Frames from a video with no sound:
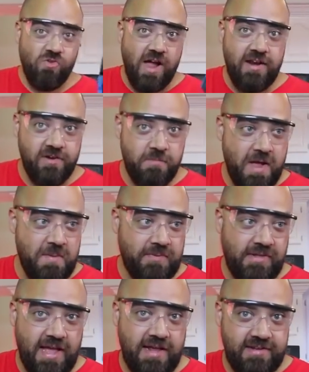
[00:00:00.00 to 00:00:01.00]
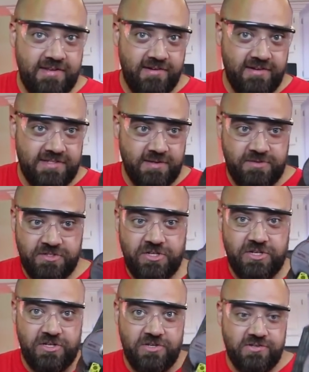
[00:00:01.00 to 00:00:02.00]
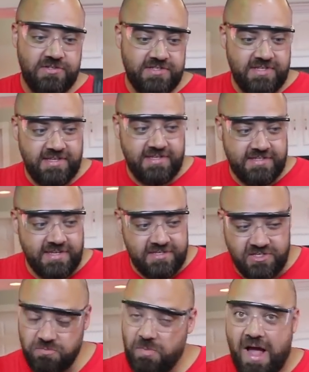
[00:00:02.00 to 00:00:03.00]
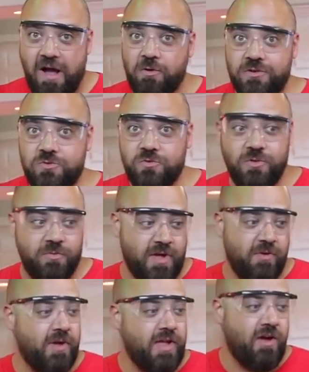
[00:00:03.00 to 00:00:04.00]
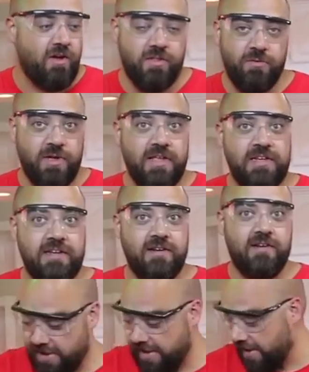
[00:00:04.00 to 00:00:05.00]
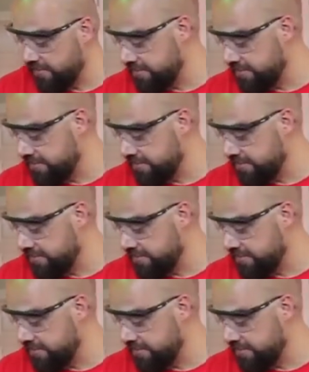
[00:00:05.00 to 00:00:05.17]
a grinder. My plan here is I'm just gonna use this and just power tool my way all the way in here. But